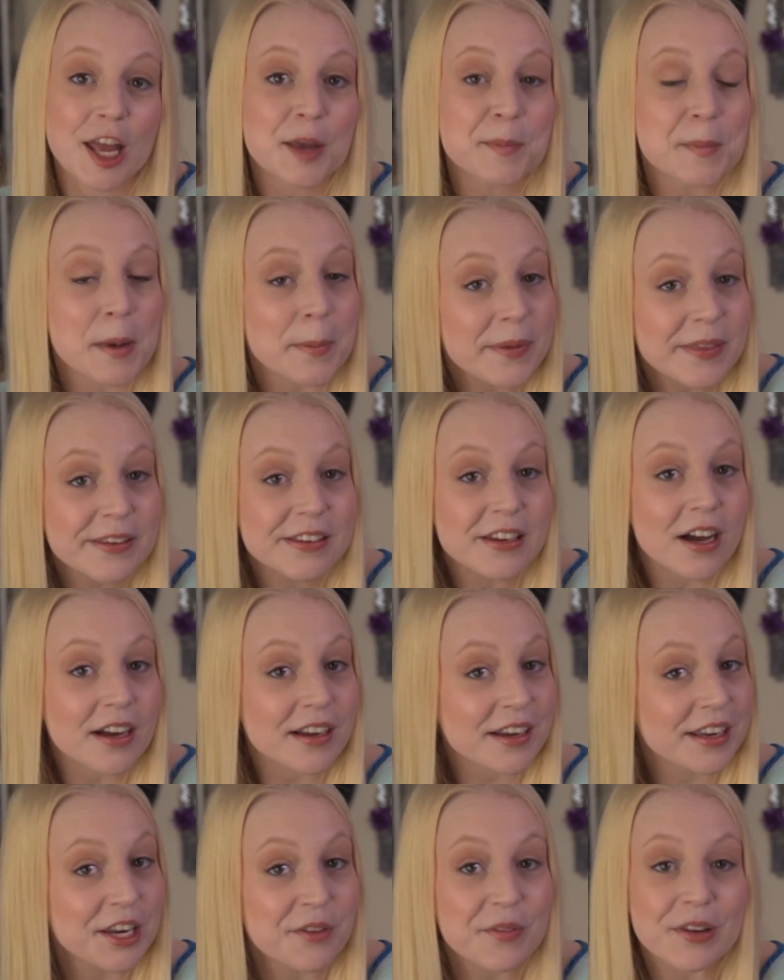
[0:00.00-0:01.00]
Maybe the
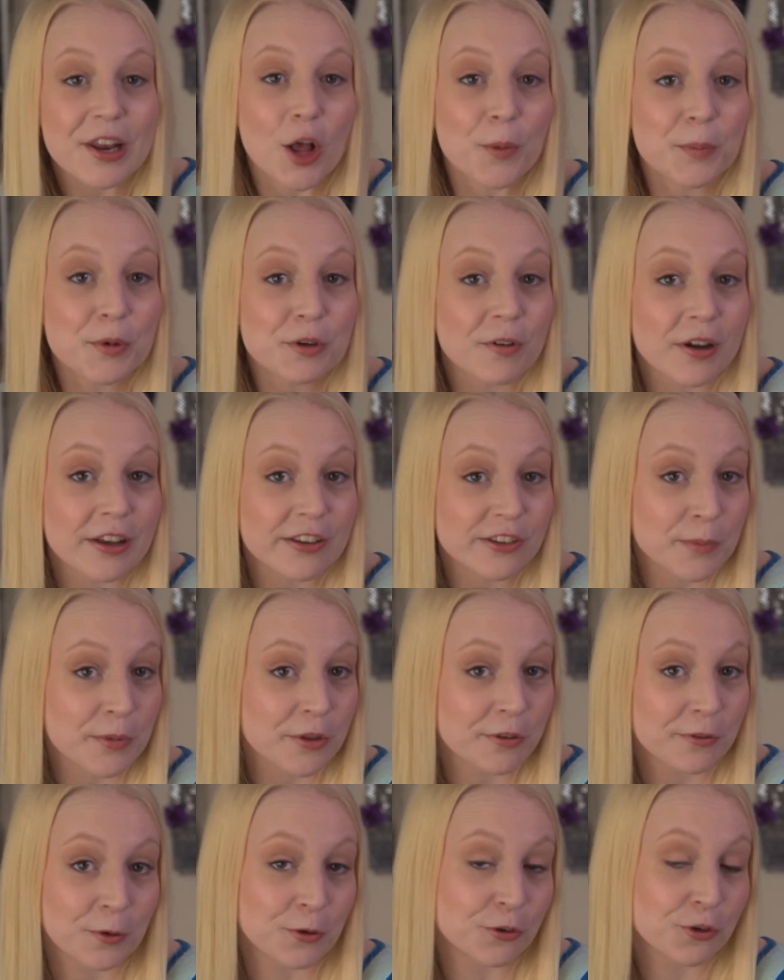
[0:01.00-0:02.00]
doc can even help you find some of
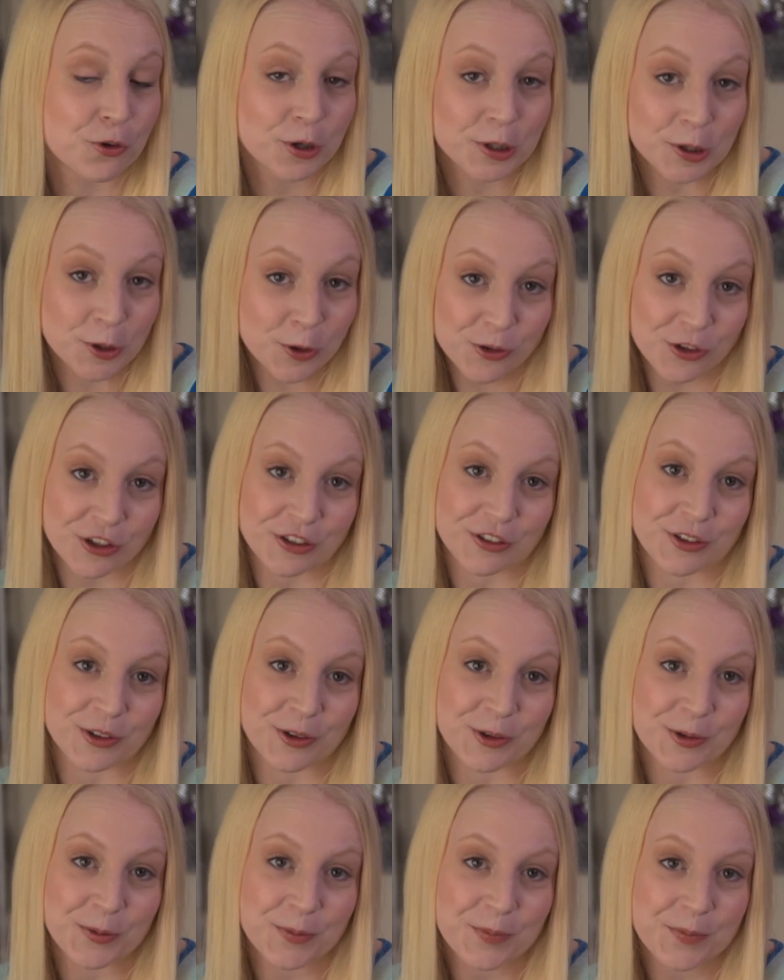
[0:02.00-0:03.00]
the food you're allergic
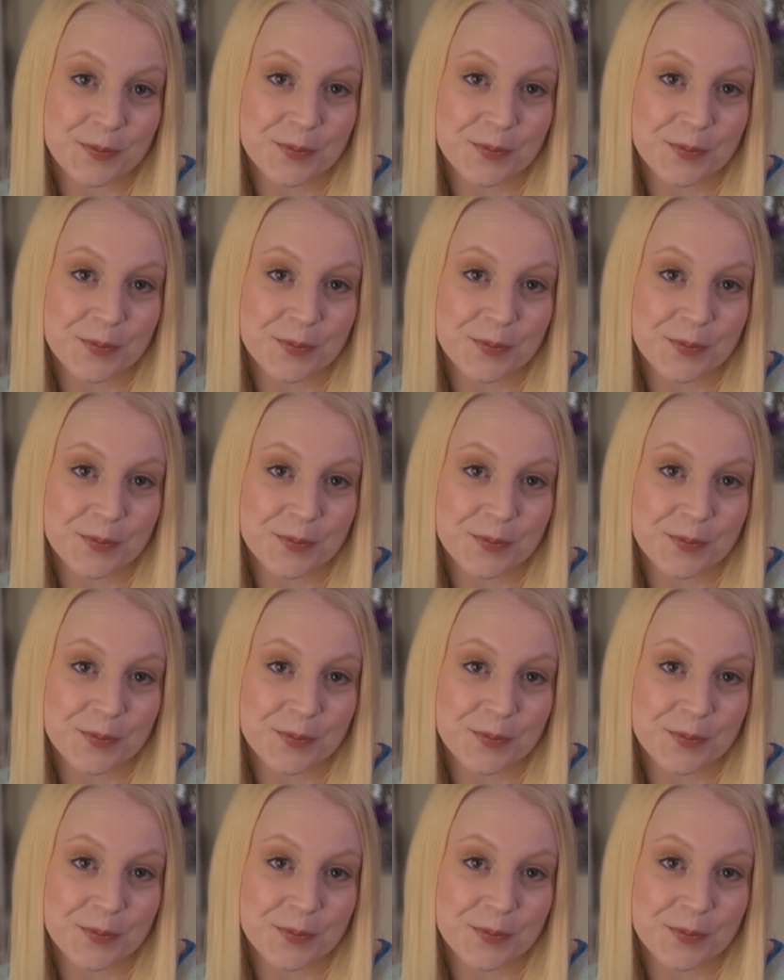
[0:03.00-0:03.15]
to.